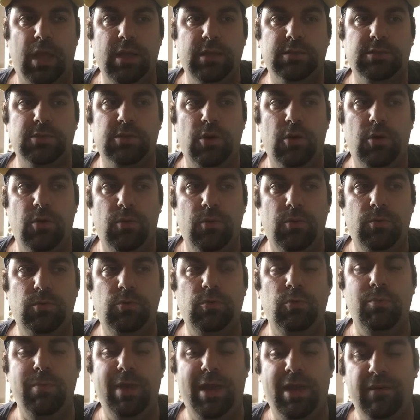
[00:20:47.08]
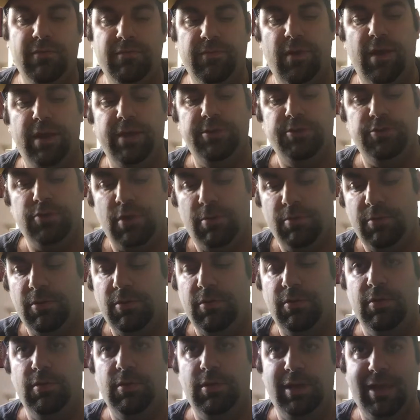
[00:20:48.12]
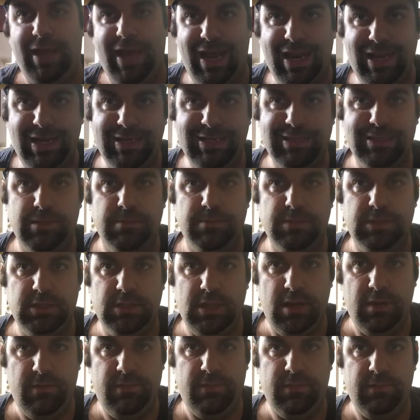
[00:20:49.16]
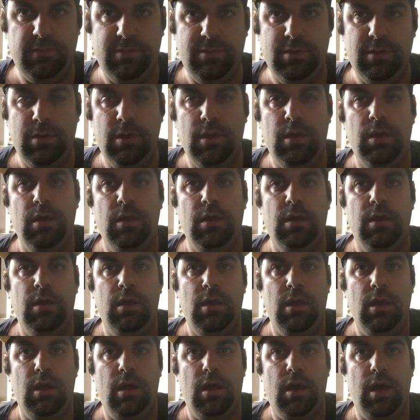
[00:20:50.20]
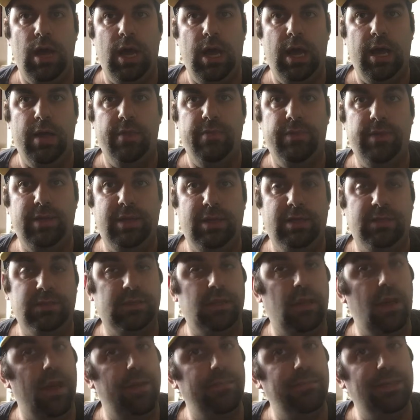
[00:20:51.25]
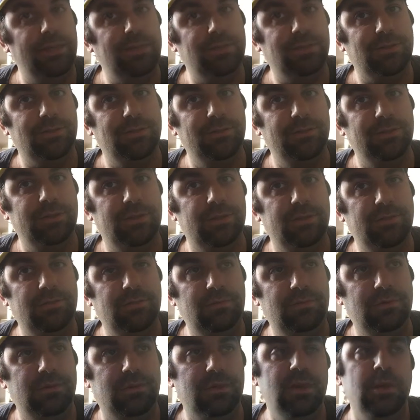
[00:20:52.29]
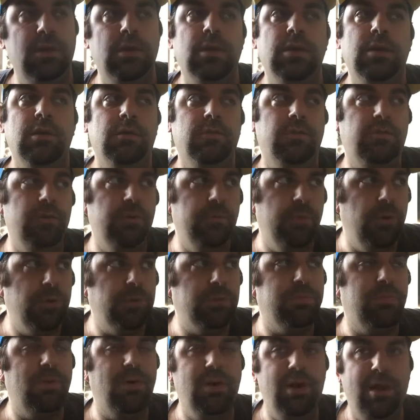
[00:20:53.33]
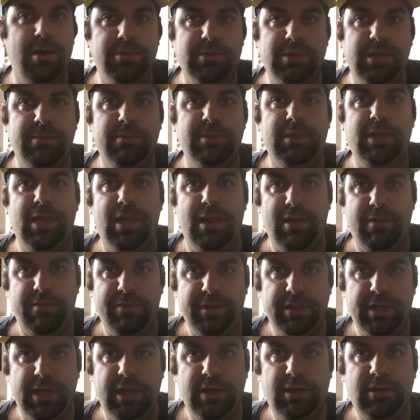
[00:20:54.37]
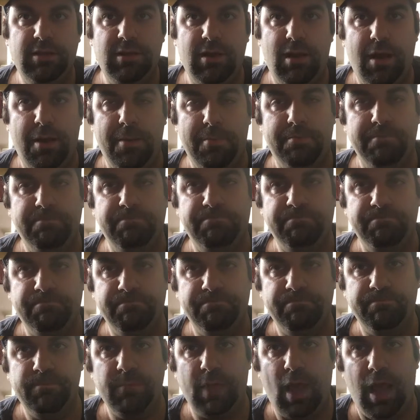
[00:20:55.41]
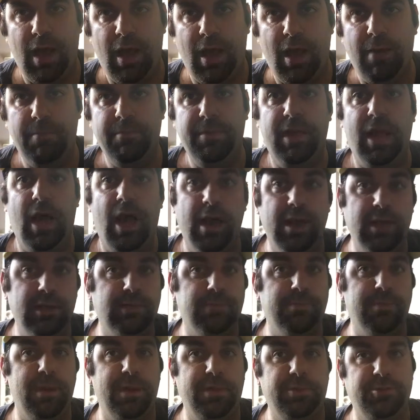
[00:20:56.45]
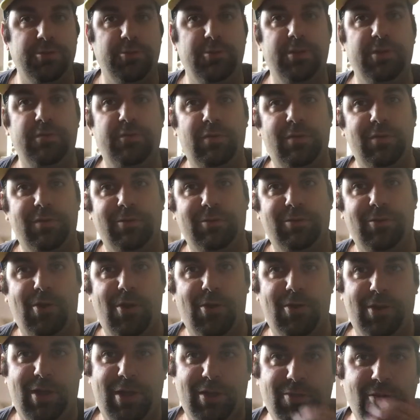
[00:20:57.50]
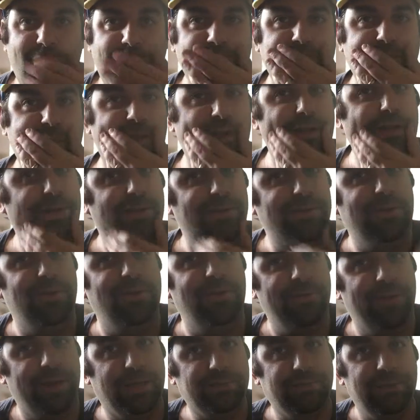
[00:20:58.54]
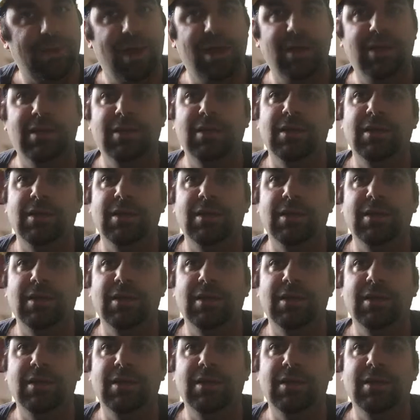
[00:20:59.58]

So you may find trouble getting some stuff. The timed exclusives, for the most part, I was able to get everything. I'll be honest, my journey took a little longer than I thought, so I didn't get to go to Best Buy,